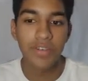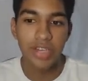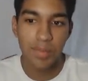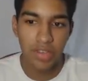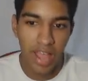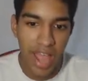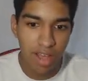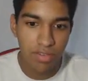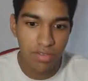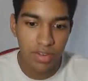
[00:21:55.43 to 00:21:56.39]
I'll have
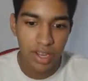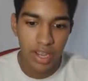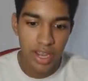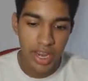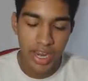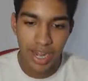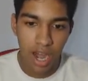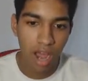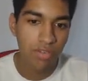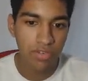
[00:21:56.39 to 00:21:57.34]
enough
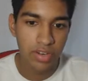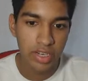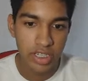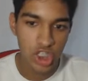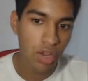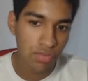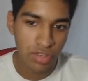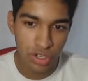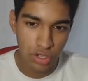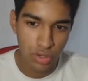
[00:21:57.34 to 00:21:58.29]
stuff to
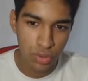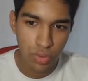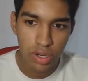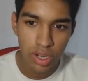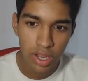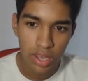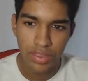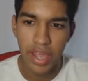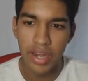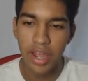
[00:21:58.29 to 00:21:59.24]
do that
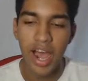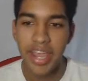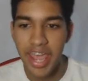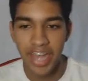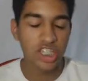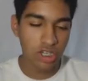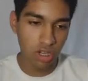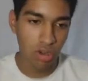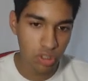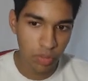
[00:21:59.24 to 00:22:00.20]
I can't just close a
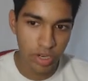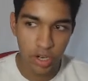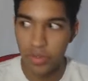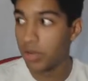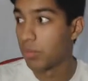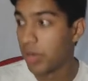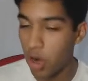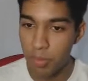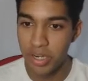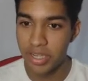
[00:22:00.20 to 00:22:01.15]
window and then reopen it
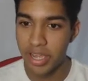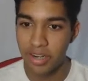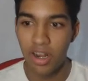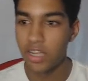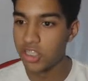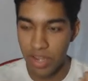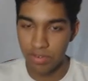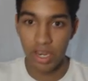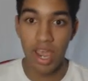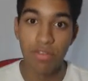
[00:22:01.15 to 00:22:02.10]
later. I'll just have like
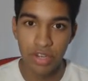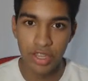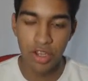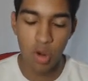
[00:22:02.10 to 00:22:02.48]
everything open at